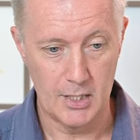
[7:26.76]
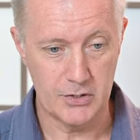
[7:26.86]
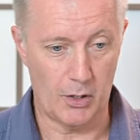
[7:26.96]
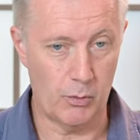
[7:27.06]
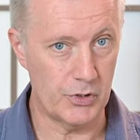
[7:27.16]

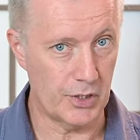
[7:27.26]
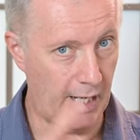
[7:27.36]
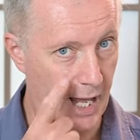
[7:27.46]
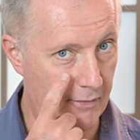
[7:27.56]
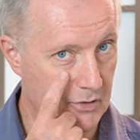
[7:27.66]
So what you're going
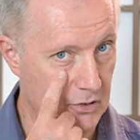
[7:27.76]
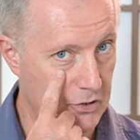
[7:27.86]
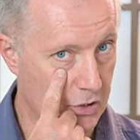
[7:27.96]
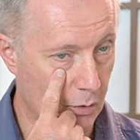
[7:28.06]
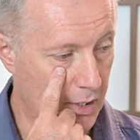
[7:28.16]
to have is a
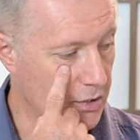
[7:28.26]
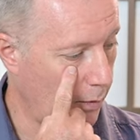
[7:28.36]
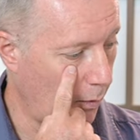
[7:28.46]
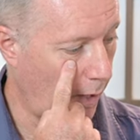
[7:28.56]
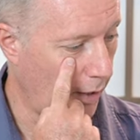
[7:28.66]
situation
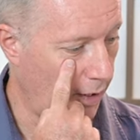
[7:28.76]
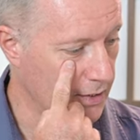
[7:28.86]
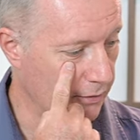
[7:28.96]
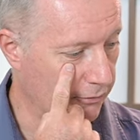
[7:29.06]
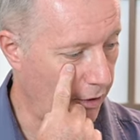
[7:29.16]
where one eye
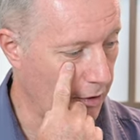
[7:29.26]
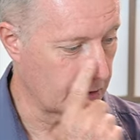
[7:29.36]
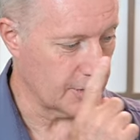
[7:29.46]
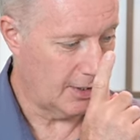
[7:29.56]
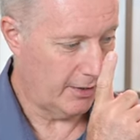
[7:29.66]
is in
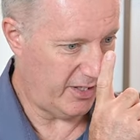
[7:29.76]
focus,